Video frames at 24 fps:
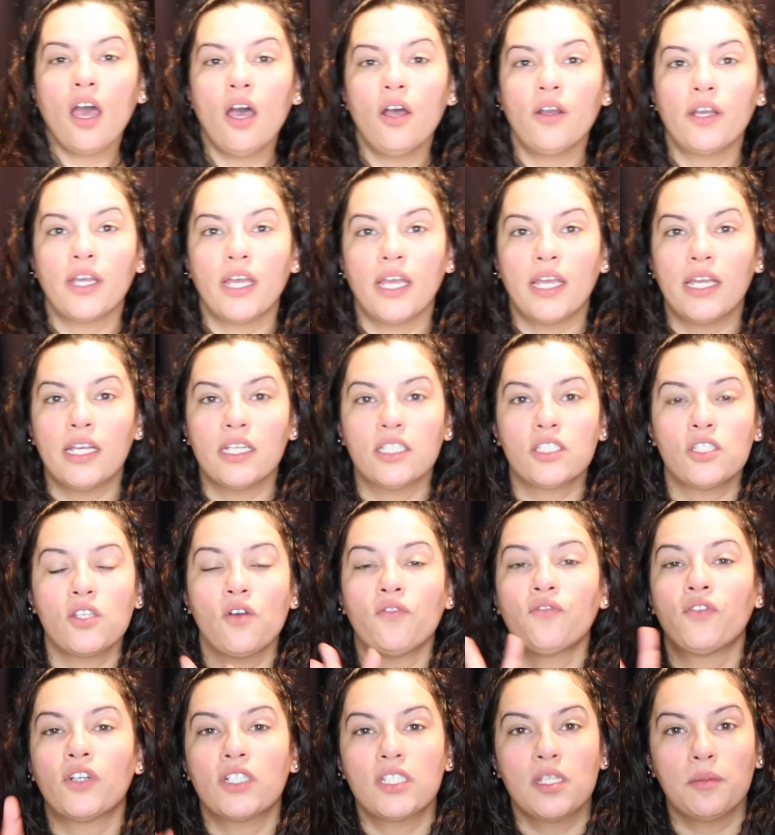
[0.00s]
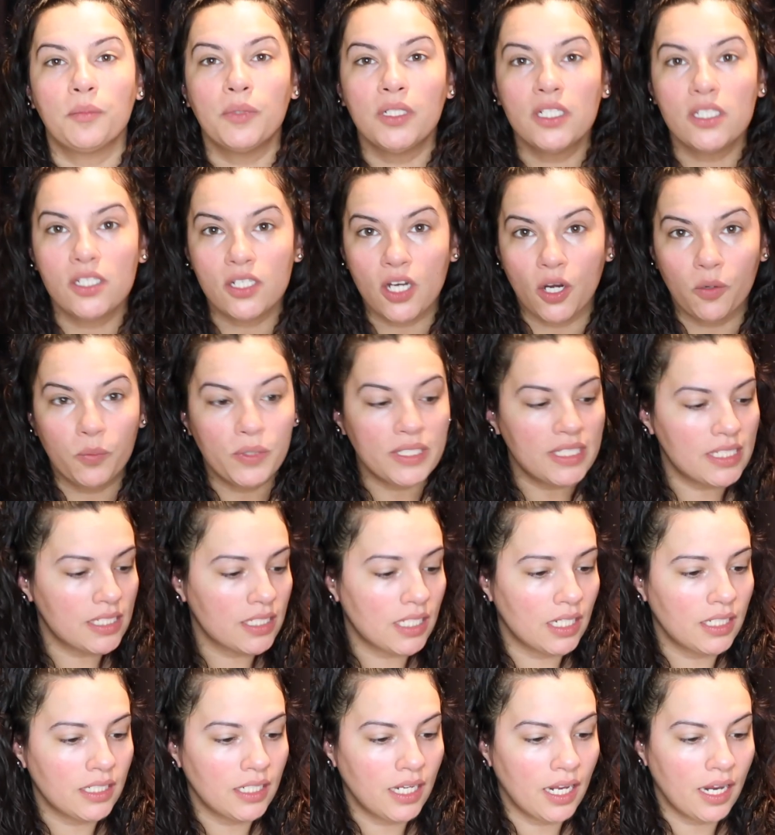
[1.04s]
okay, so first I'm going to start with
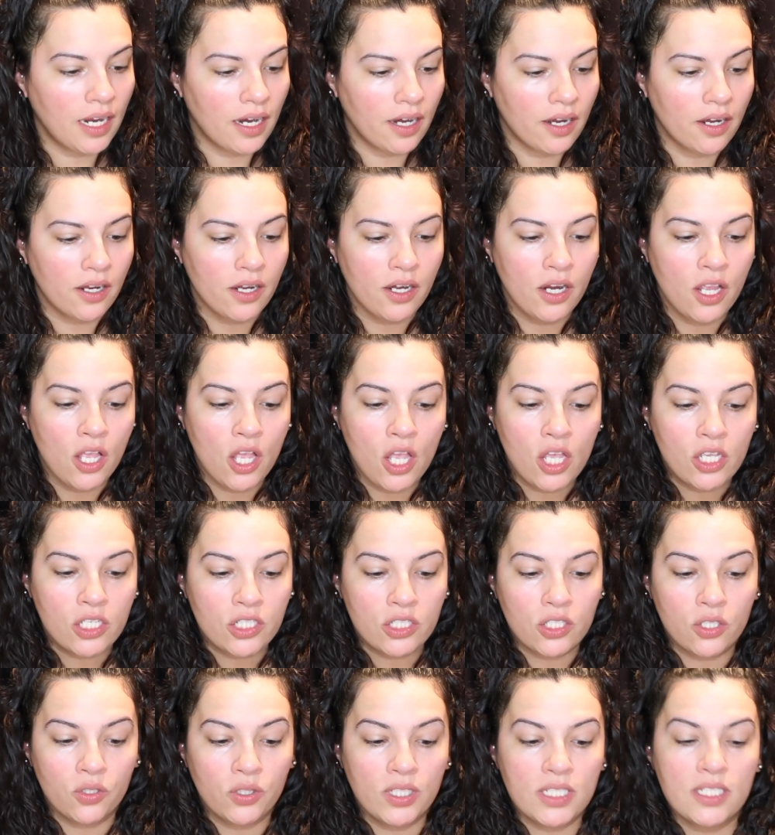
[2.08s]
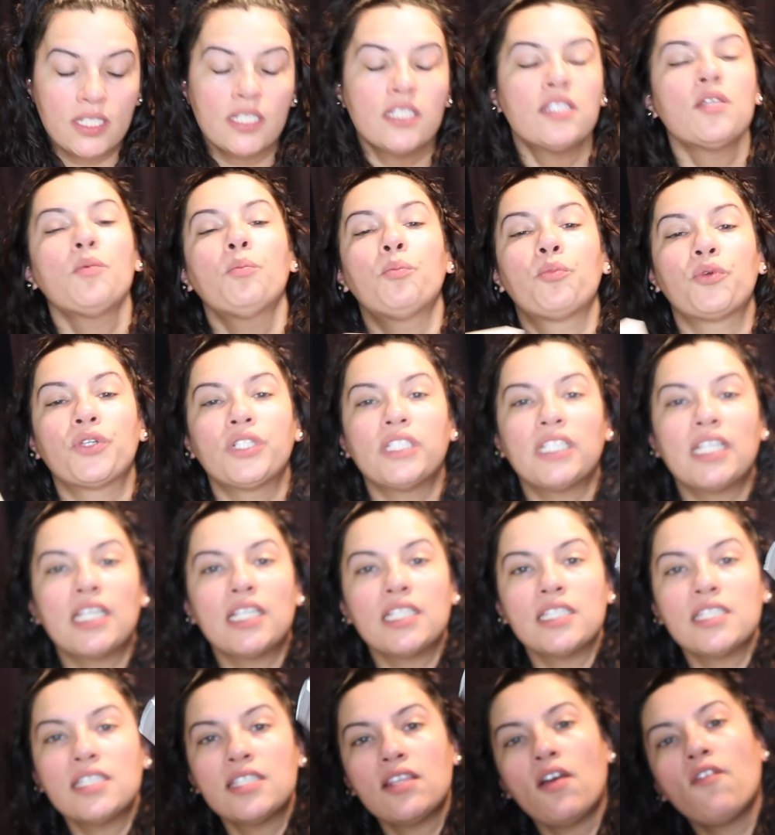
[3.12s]
skincare. So this is a
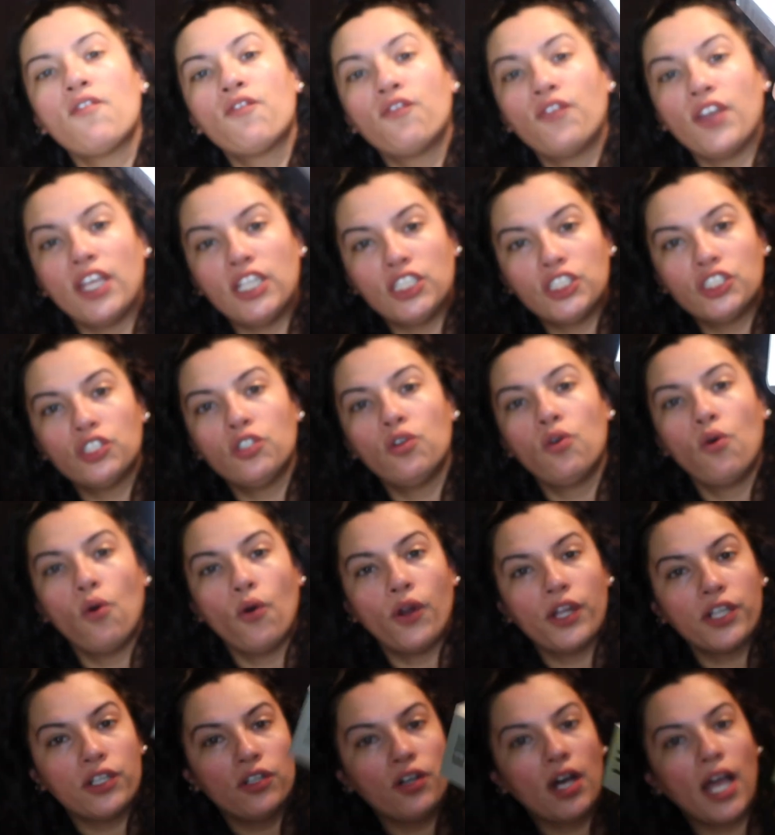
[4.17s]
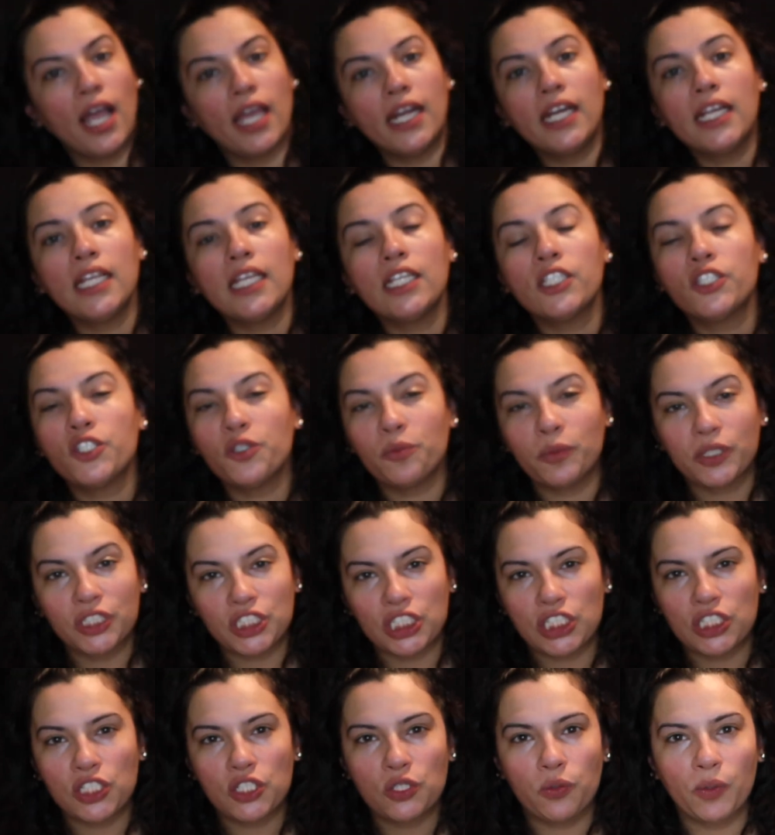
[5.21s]
Brilliance facial oil. I didn't get too
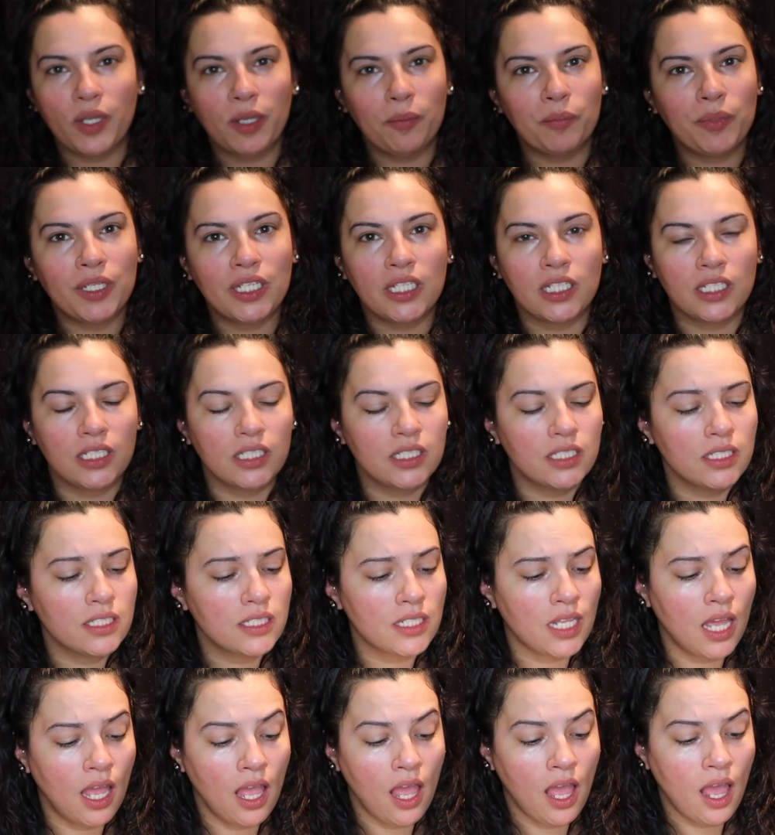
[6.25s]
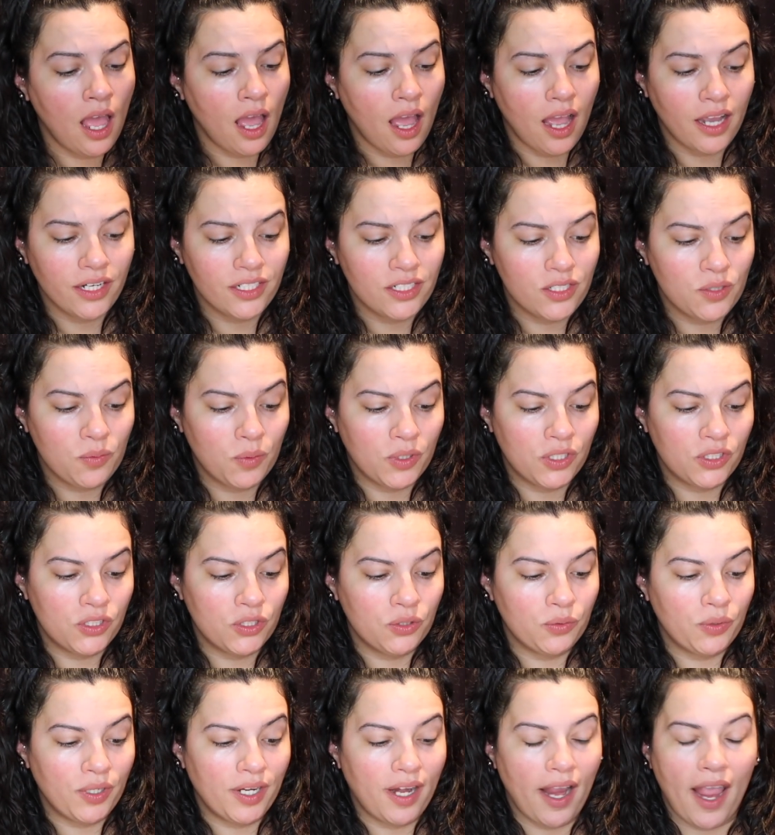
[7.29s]
much into it because I just want to
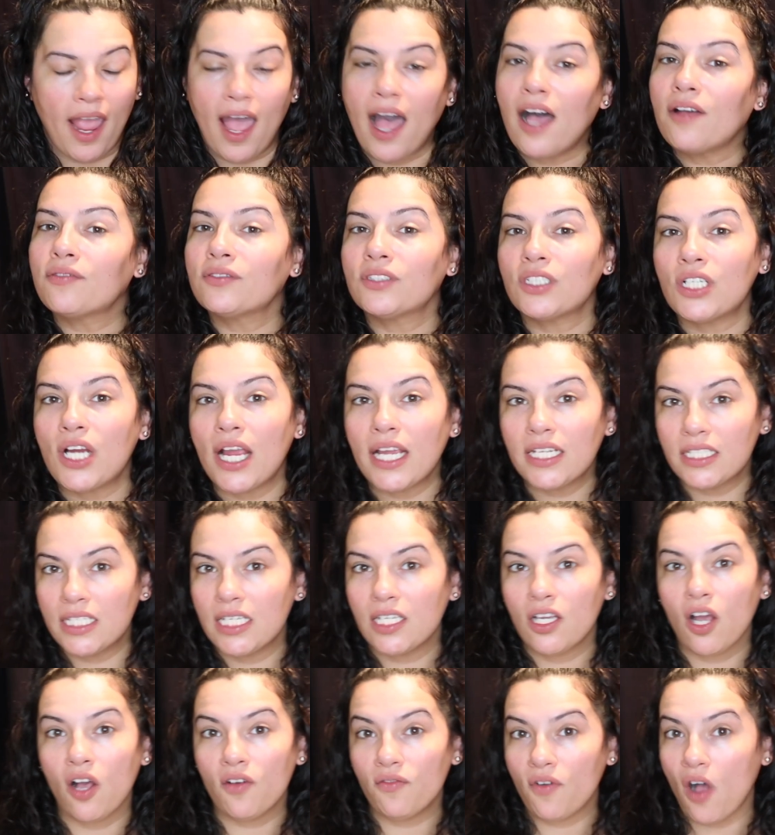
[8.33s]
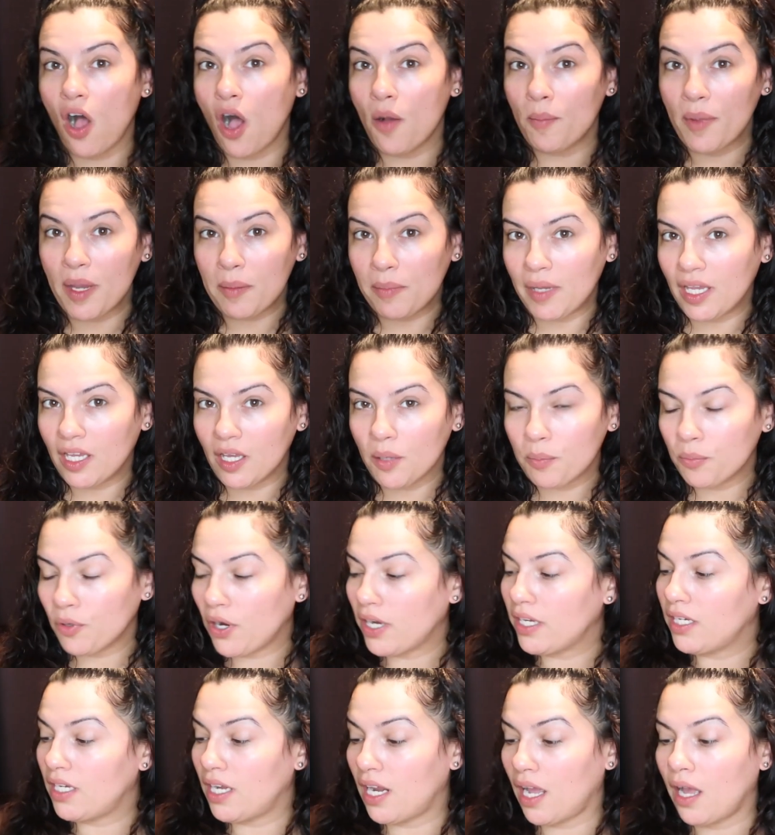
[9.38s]
do it after I take off all my makeup
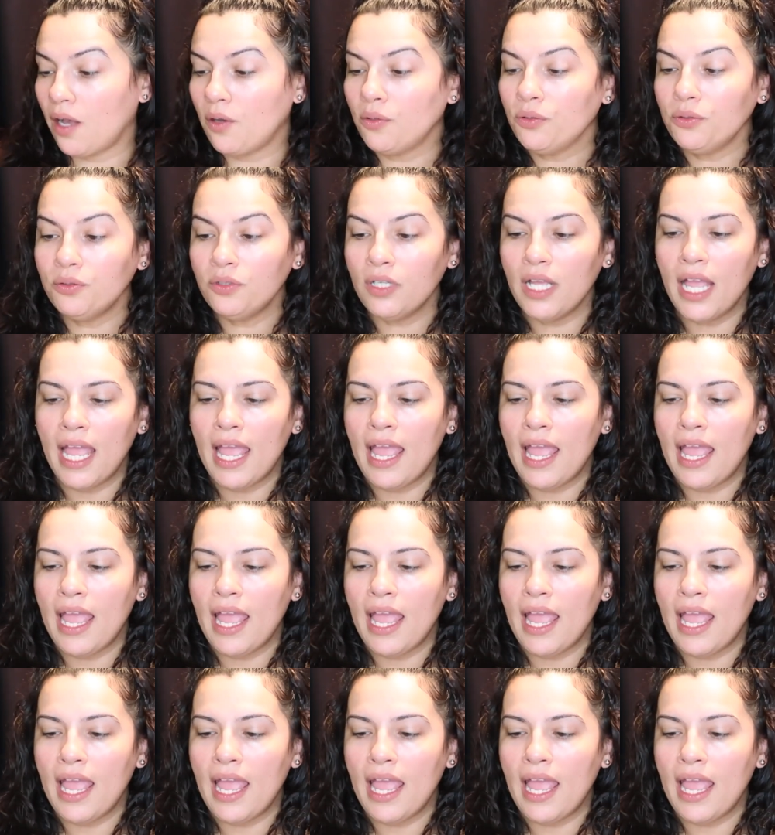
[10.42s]
right now.